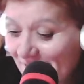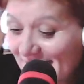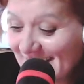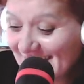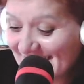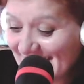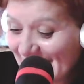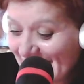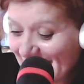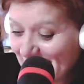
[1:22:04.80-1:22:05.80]
These
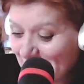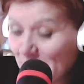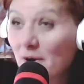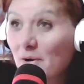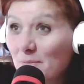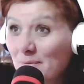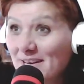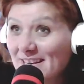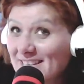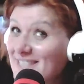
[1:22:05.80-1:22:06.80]
days,
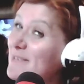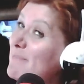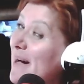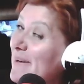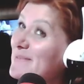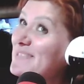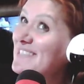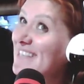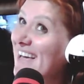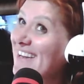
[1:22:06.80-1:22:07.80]
openness about
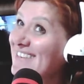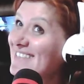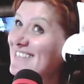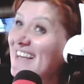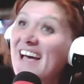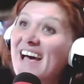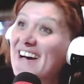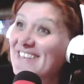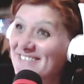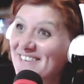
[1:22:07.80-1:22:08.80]
sex
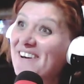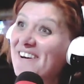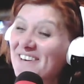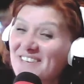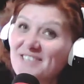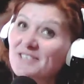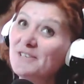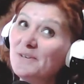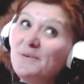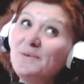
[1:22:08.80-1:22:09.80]
has gone
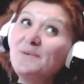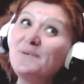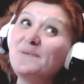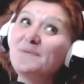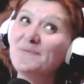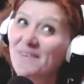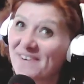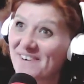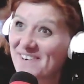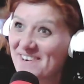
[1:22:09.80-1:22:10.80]
too
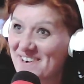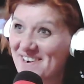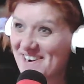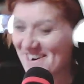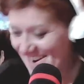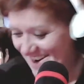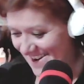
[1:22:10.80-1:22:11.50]
far.